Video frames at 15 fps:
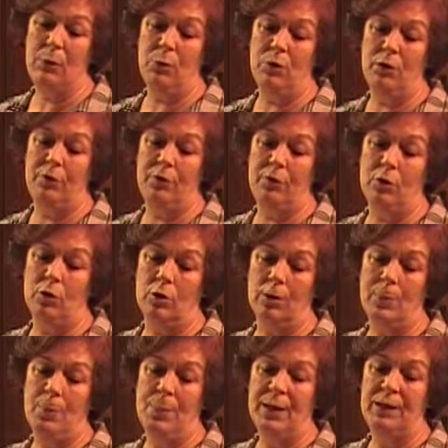work
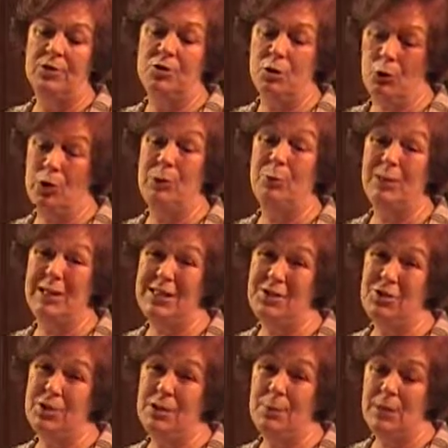for toy breeds
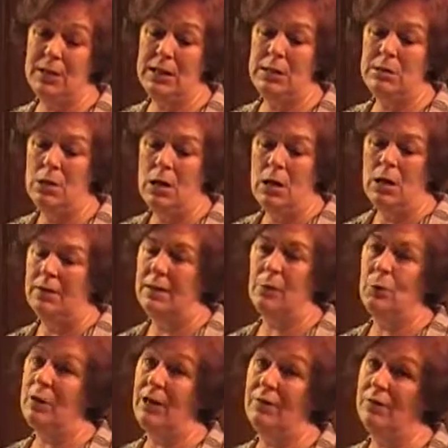or something. They
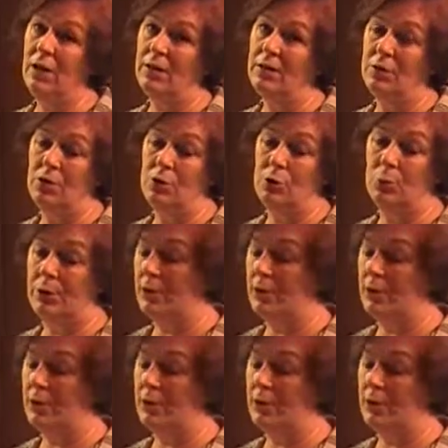would have nothing to do with